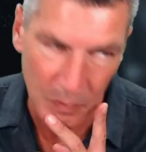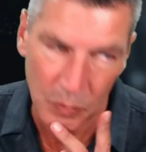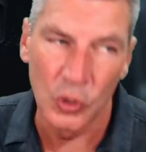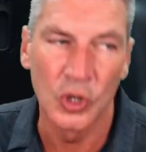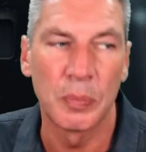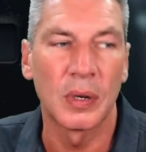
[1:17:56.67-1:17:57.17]

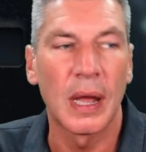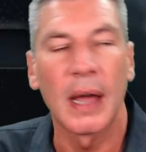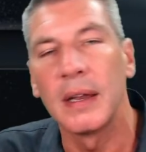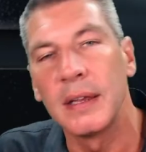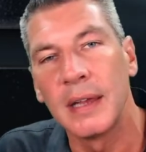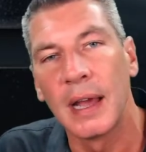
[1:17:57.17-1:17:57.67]
Would you put that in
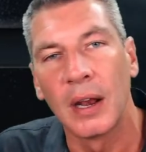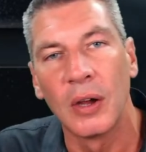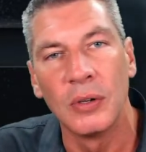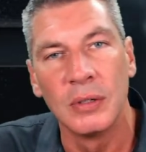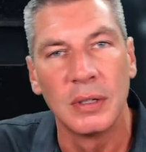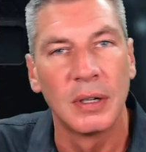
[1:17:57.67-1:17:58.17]
a
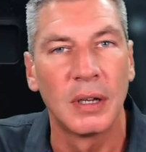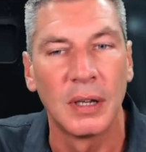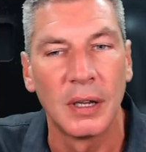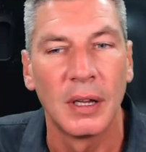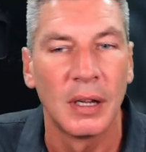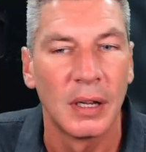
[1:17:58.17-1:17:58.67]
yellow
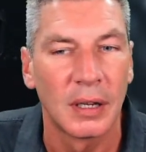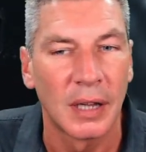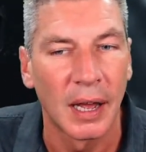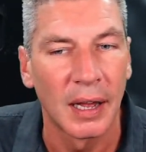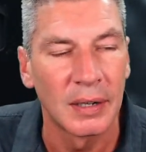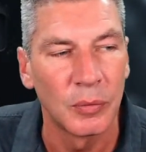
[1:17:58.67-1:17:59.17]
can?